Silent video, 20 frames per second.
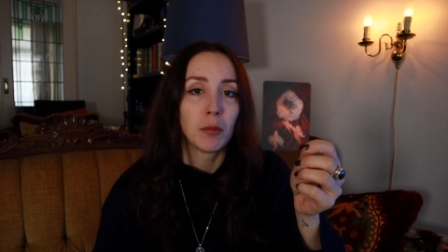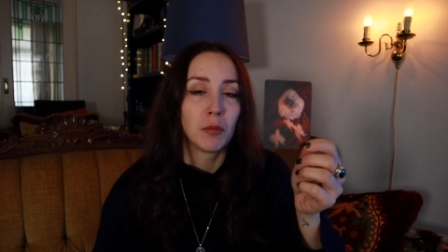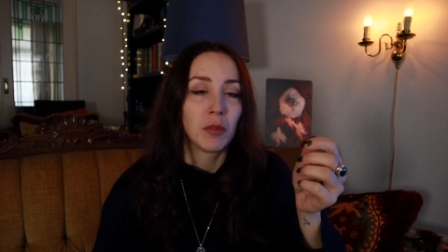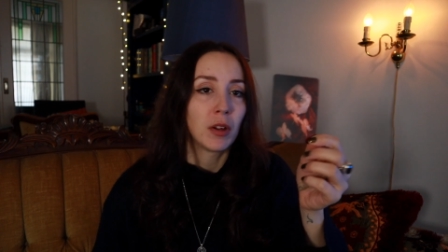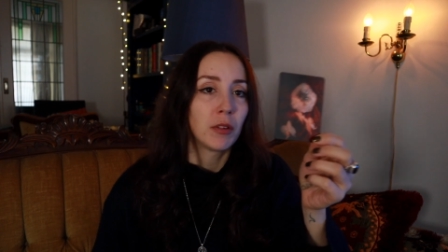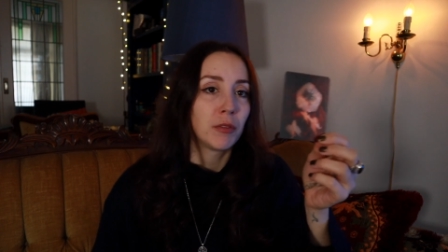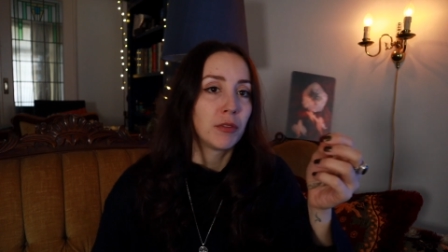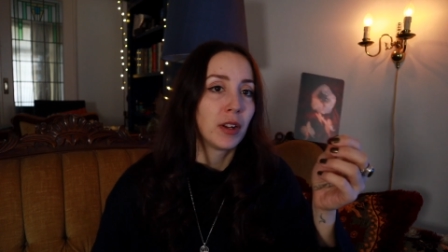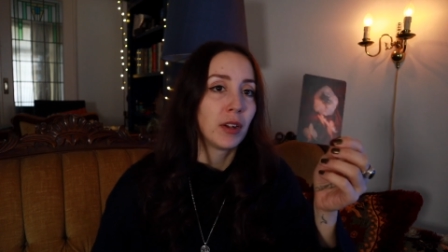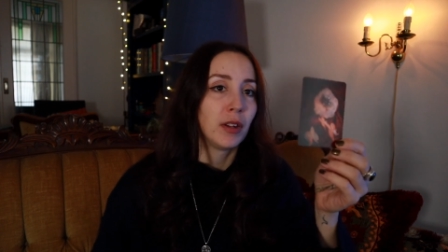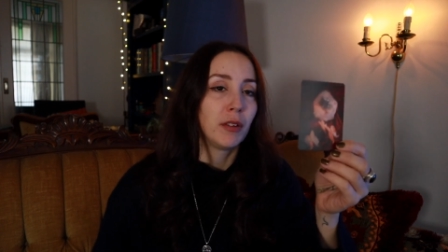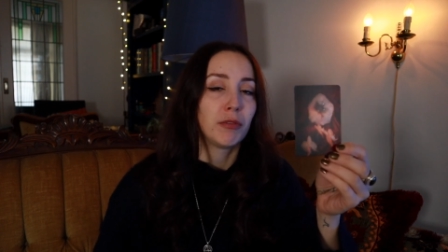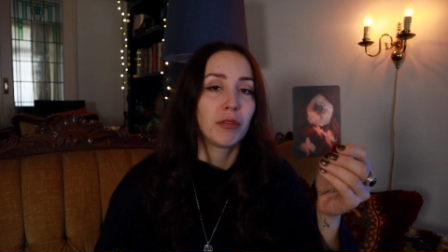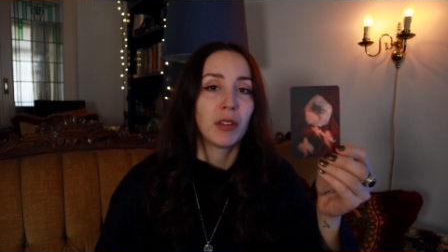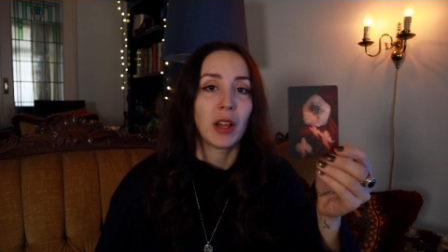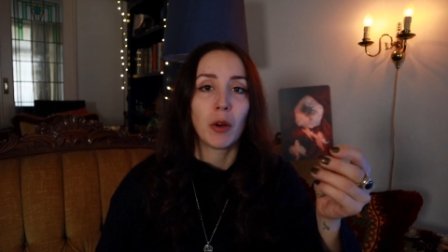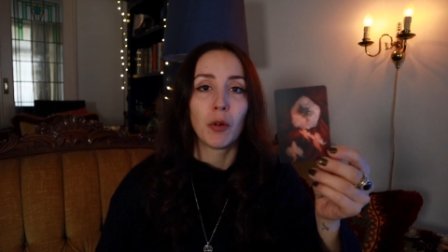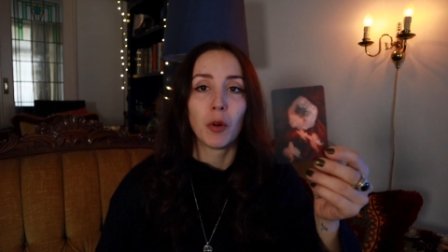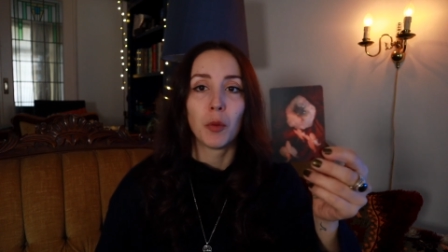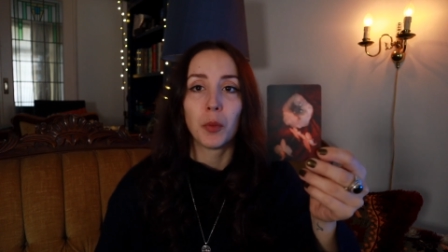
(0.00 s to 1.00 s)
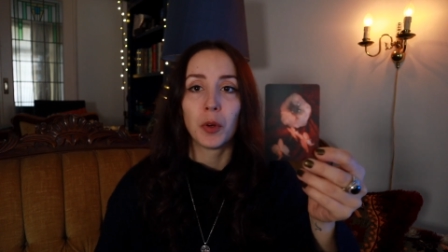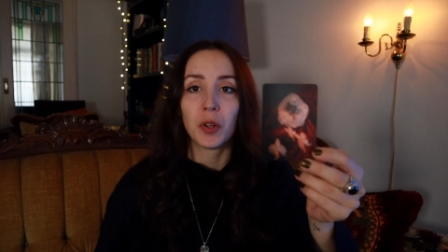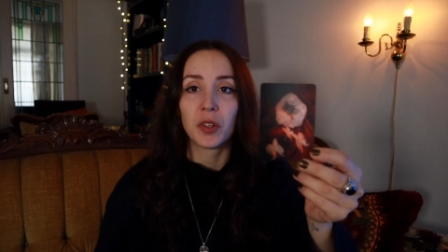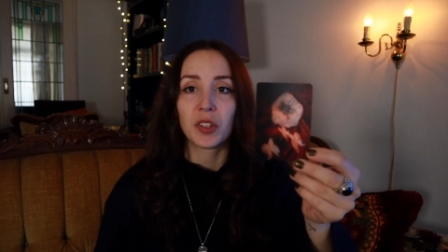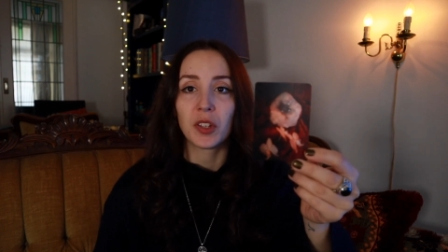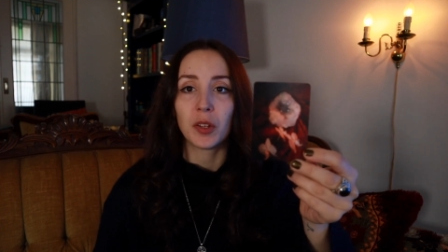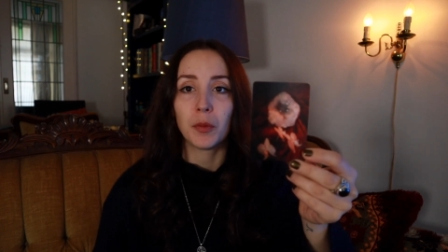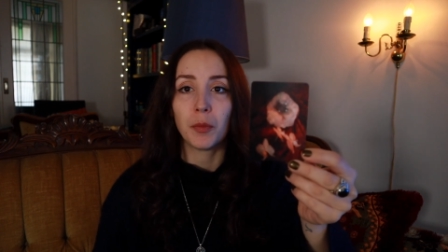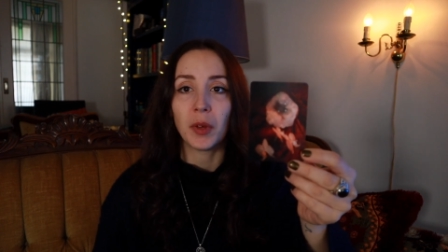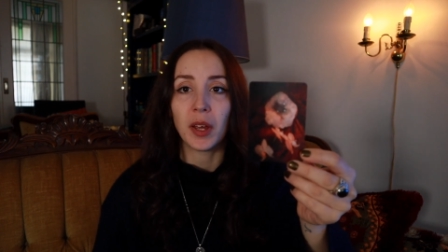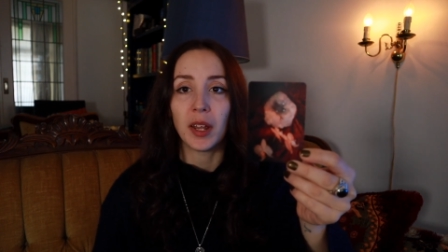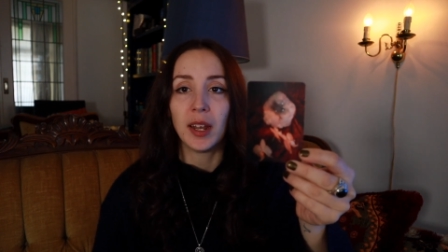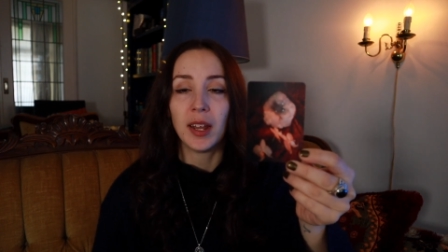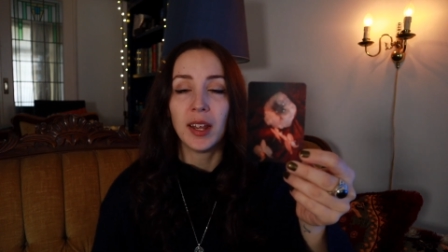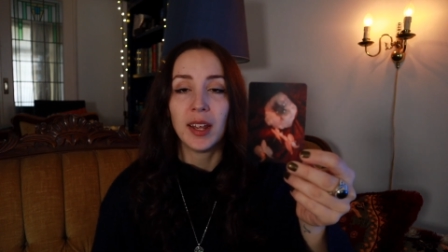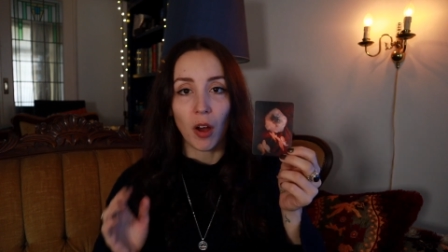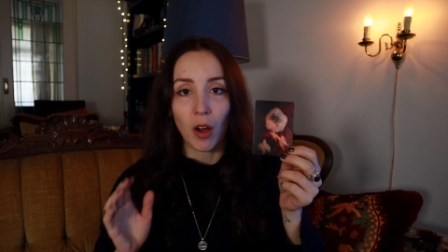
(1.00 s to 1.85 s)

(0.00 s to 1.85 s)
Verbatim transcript: I'm not a very flower person, but